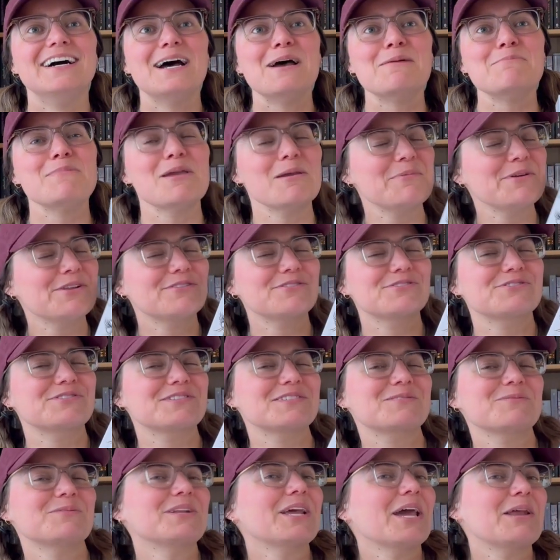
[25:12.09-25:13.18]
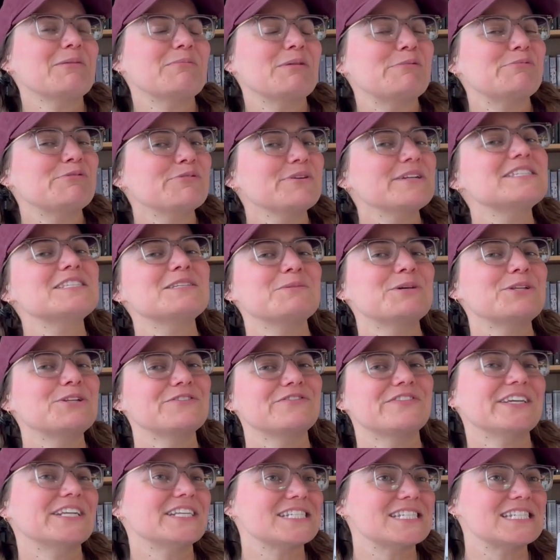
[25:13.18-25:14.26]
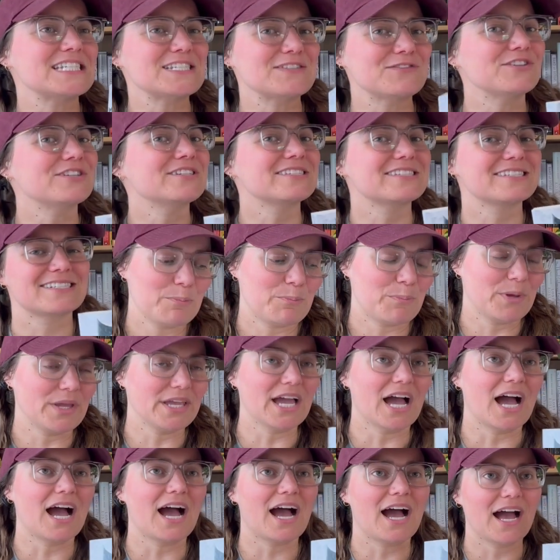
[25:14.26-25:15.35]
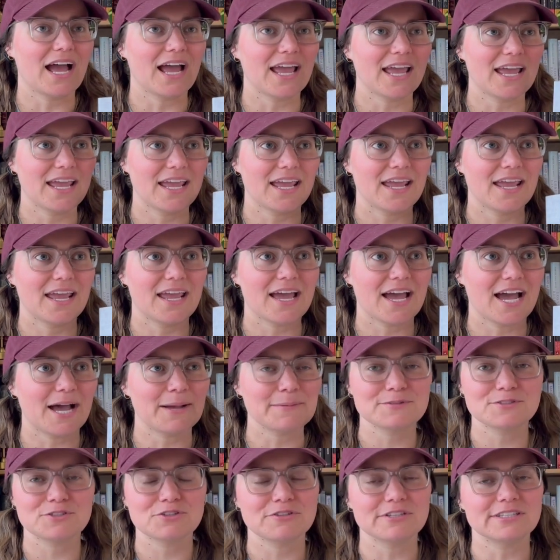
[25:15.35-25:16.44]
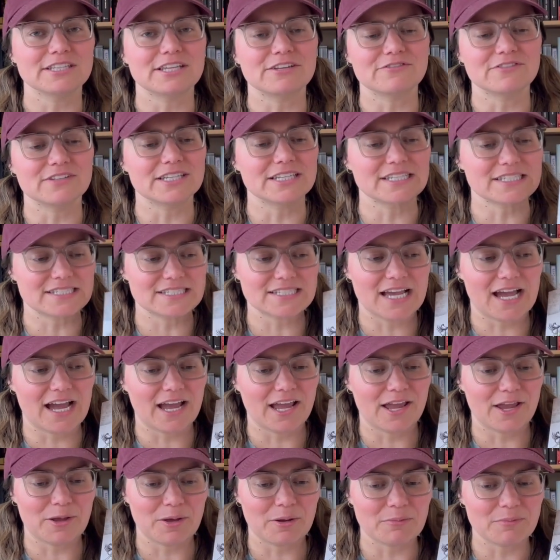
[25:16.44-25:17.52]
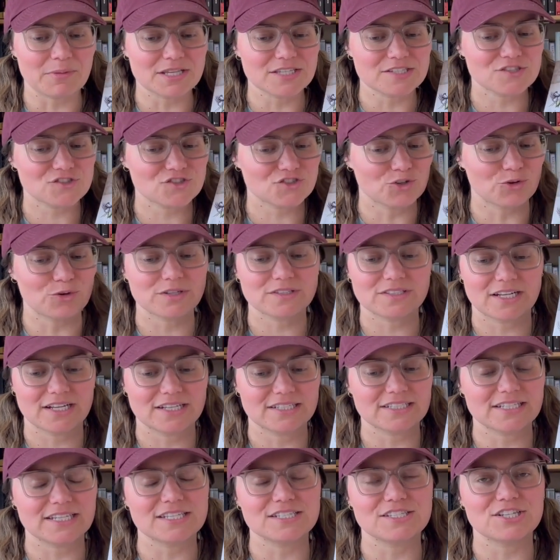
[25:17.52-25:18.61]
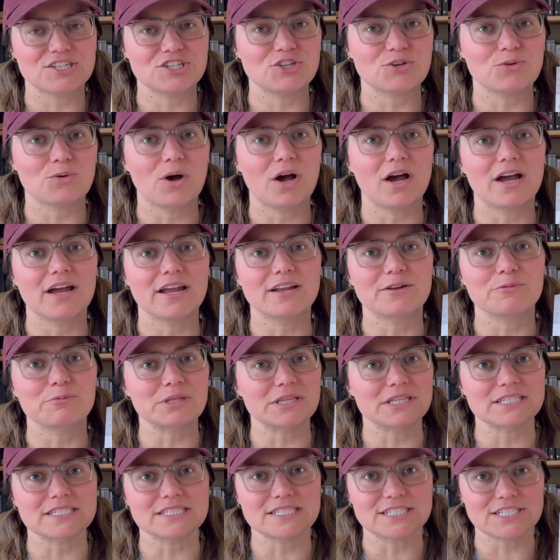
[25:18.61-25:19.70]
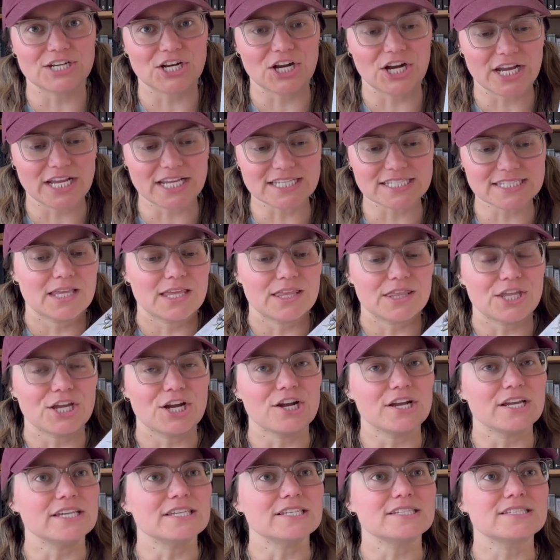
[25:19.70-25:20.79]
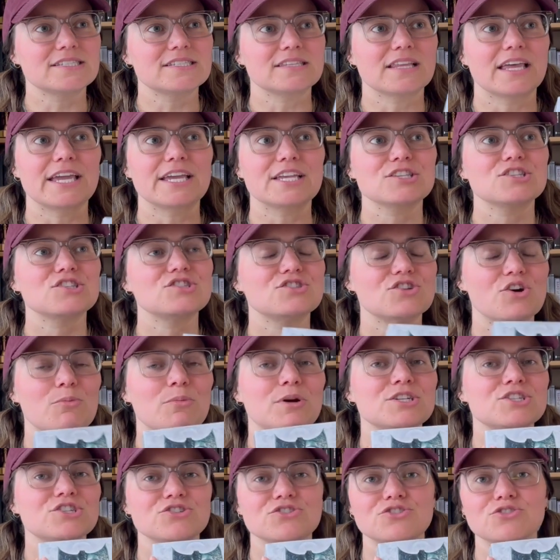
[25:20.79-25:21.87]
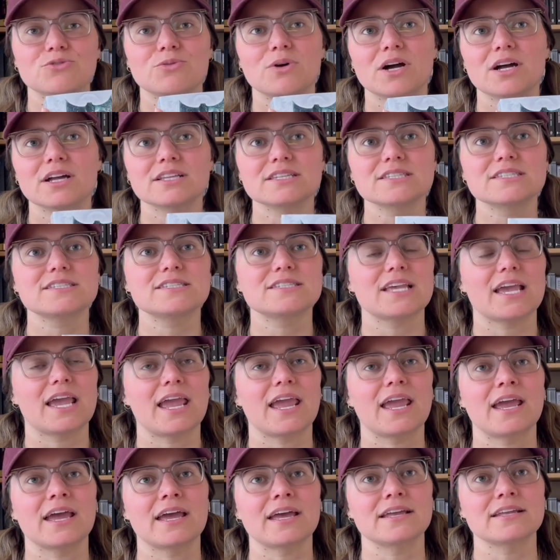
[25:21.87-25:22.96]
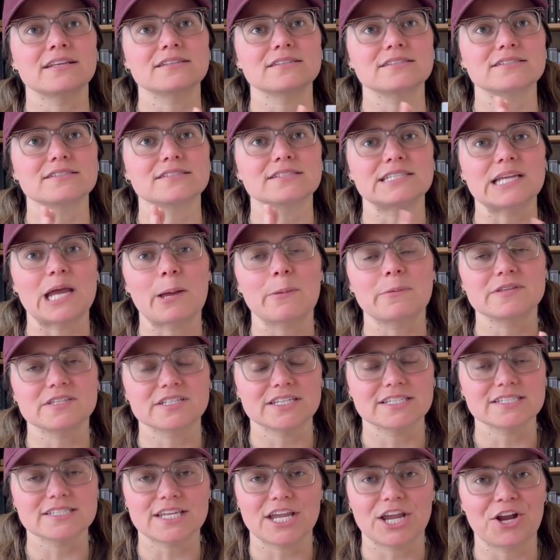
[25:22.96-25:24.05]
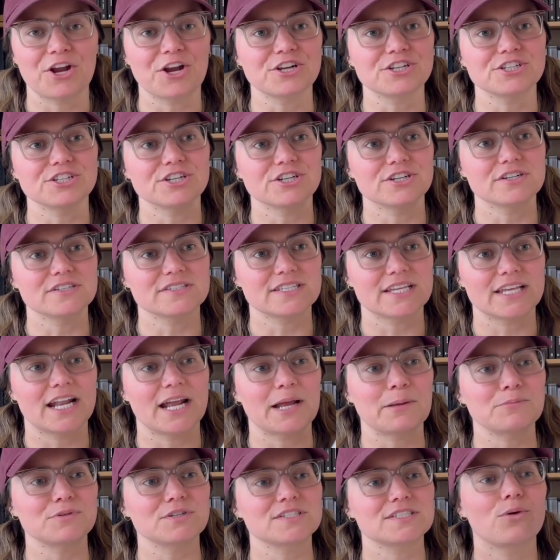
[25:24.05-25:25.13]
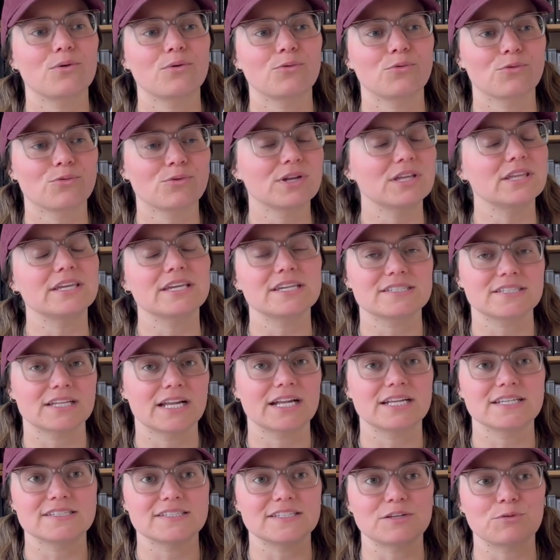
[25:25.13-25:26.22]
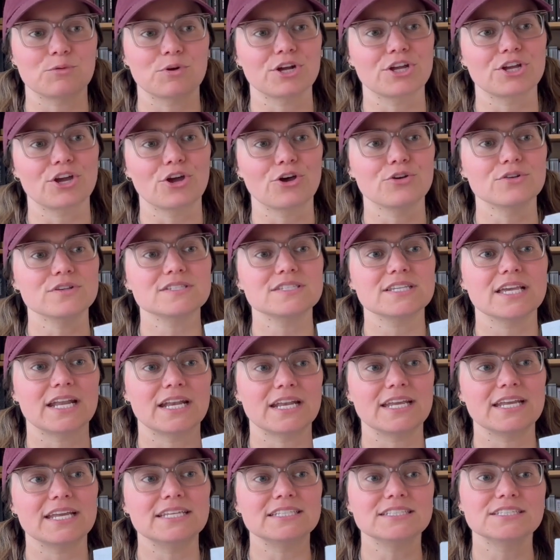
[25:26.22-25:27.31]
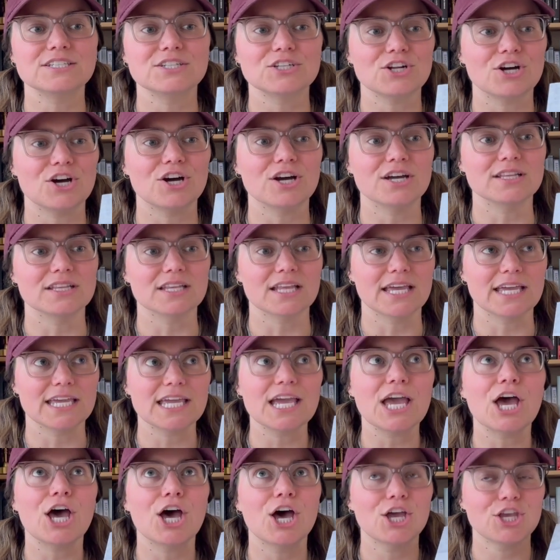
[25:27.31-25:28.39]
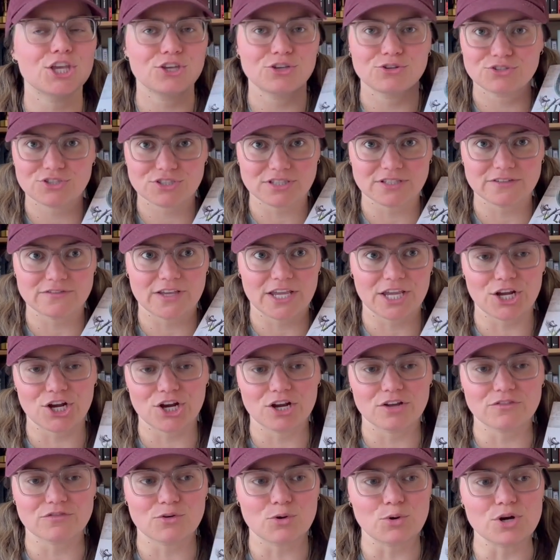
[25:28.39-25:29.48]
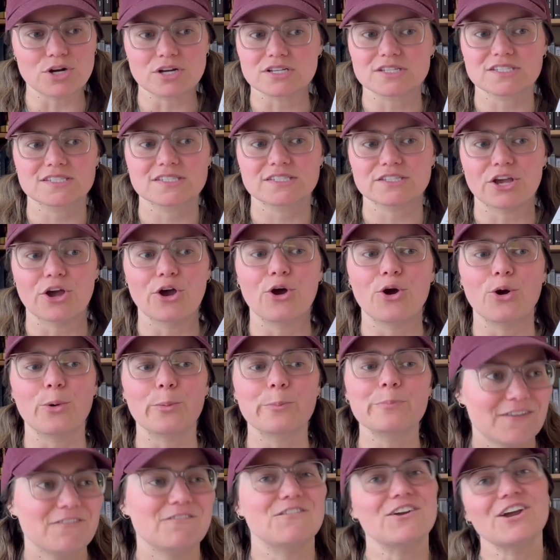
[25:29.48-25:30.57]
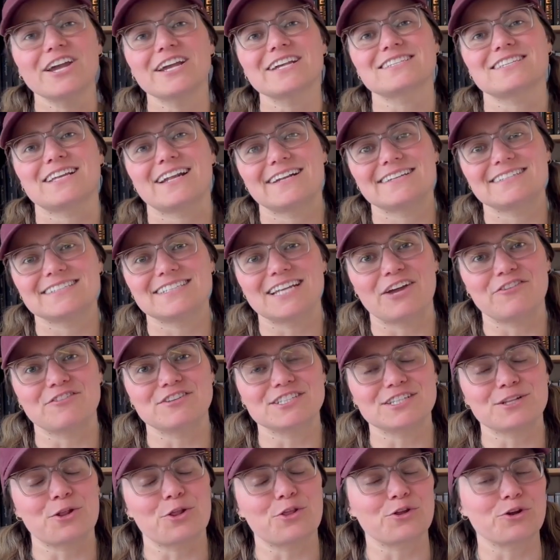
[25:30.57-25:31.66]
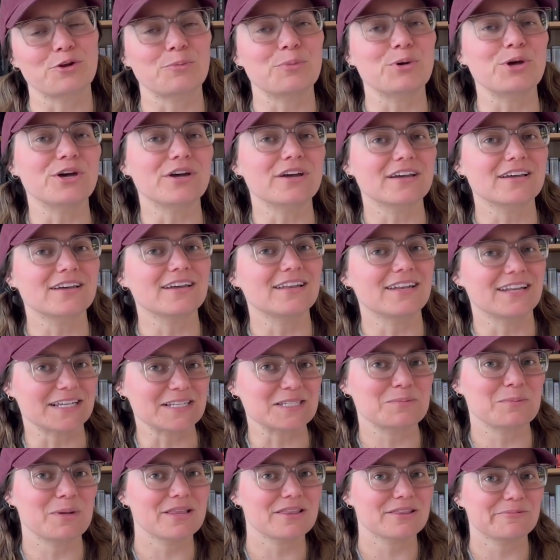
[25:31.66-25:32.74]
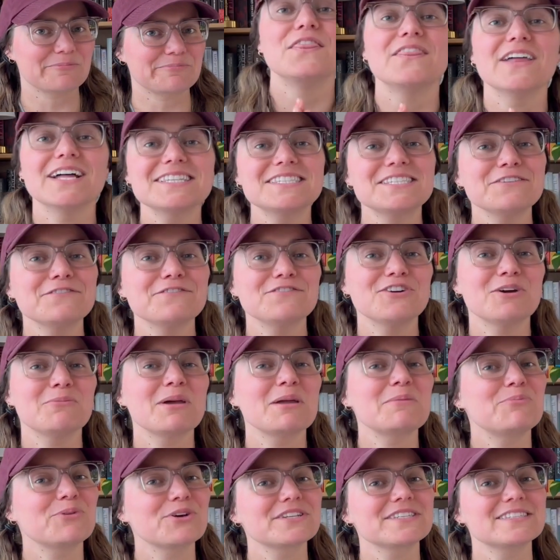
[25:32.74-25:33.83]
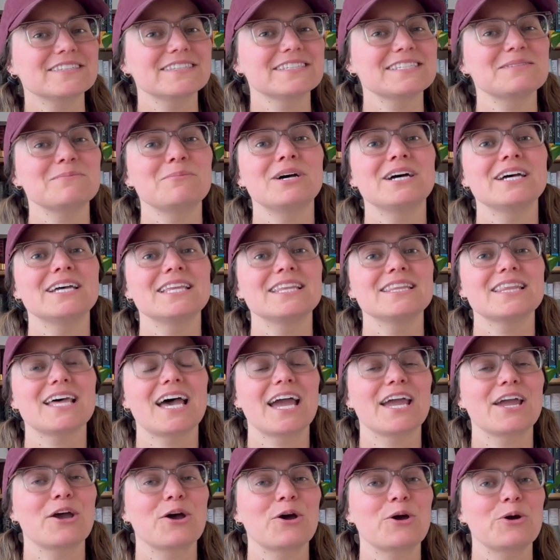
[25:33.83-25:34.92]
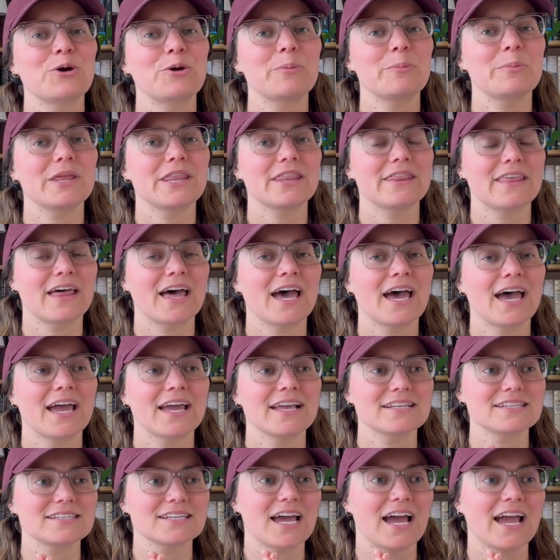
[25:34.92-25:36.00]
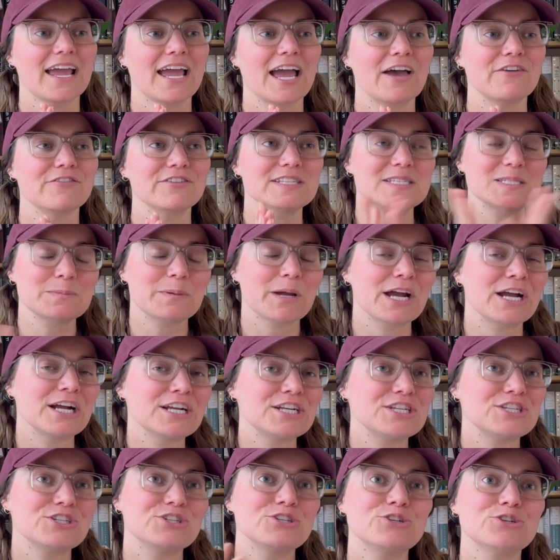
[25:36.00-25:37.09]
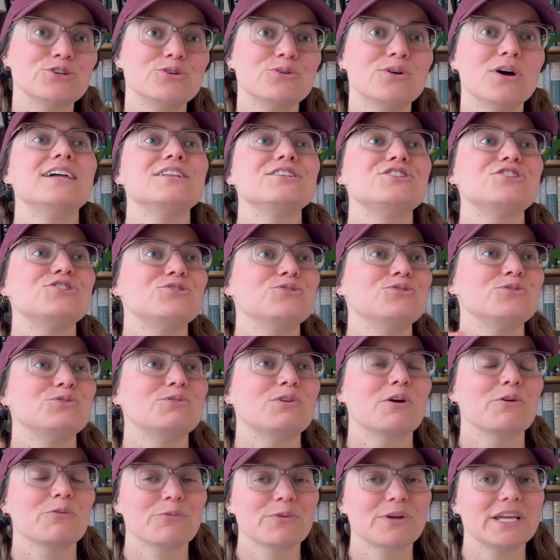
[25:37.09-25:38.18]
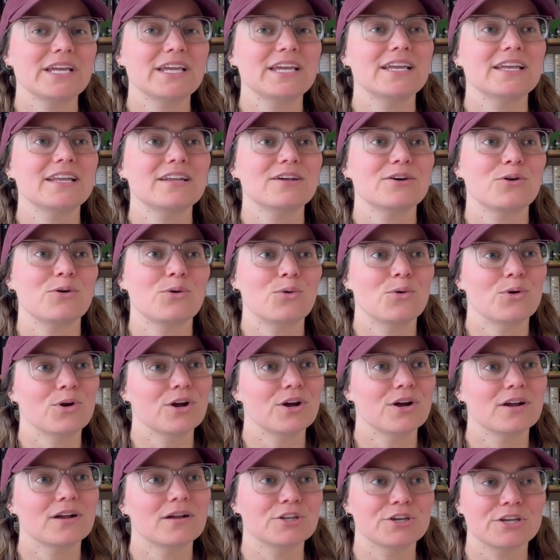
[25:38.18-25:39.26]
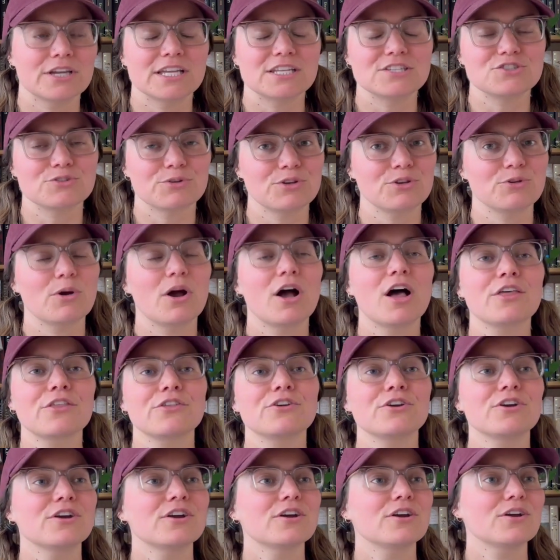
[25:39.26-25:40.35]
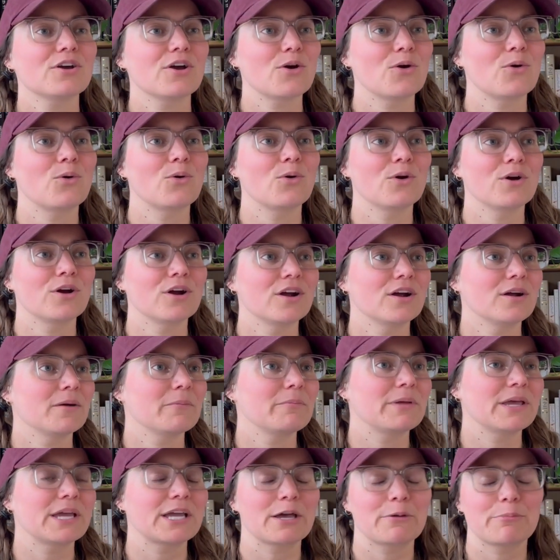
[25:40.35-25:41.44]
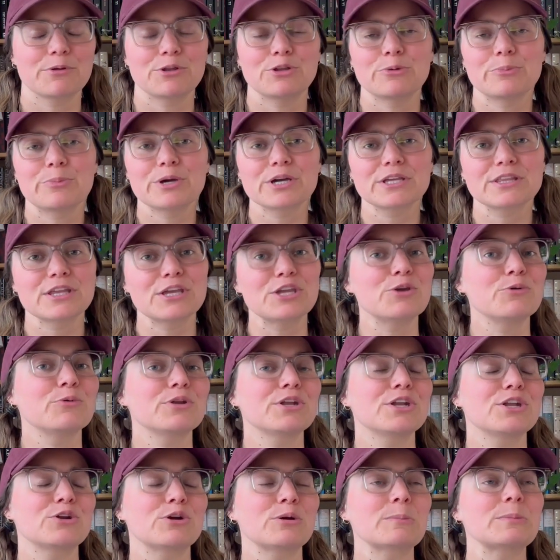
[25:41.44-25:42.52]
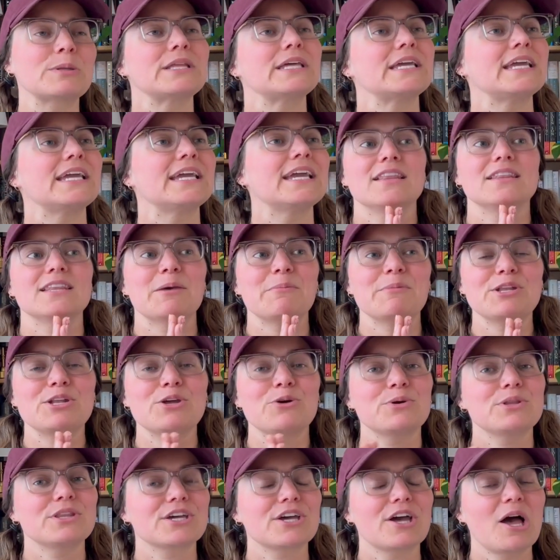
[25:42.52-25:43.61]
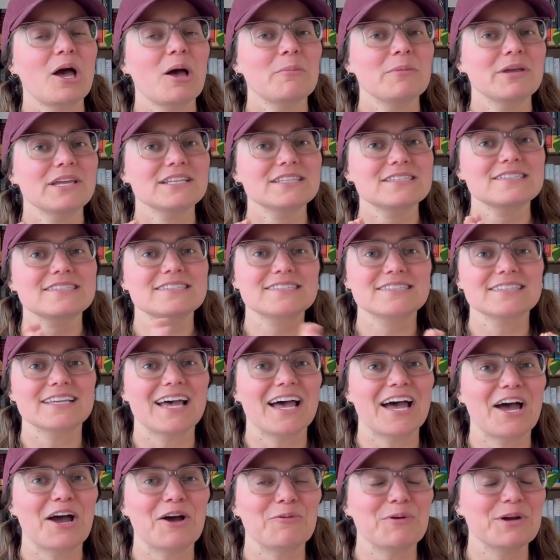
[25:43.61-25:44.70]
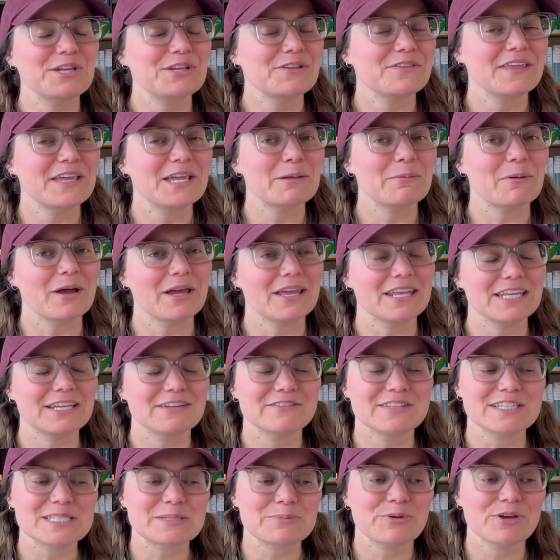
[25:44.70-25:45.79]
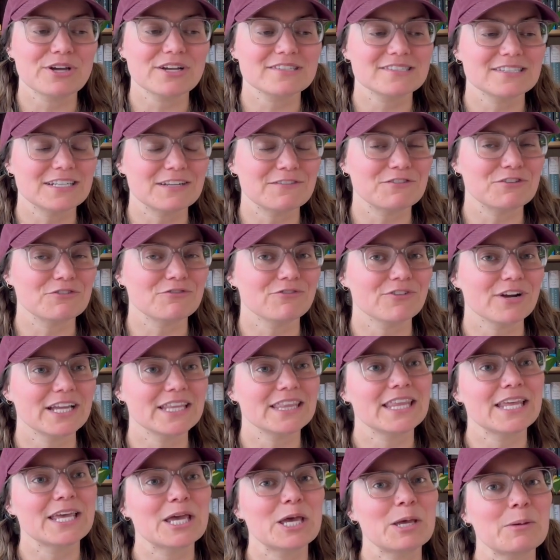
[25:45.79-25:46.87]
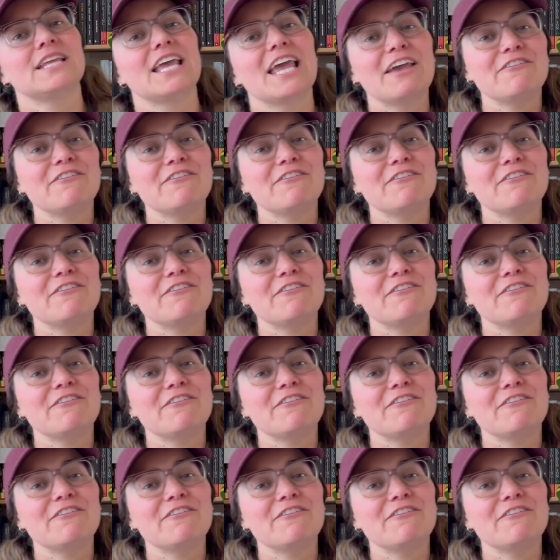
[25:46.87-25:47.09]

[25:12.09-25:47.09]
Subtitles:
maybe don't do this one yet. Maybe read some other fantasies first. But yeah, I absolutely love this. I am so excited to continue on with this series. There is, like, so much nuance and depth to his characters, and I'm just really excited to see where it goes. And it ended on, like, a huge cliffhanger, of course. So very excited to dive into the third book next month. That's it for all my books this month. I hope that I have inspired you to read or look into a new author or pick up a new book that you wouldn't normally. Let me know in the comments what you think about any of these books and if you've read them.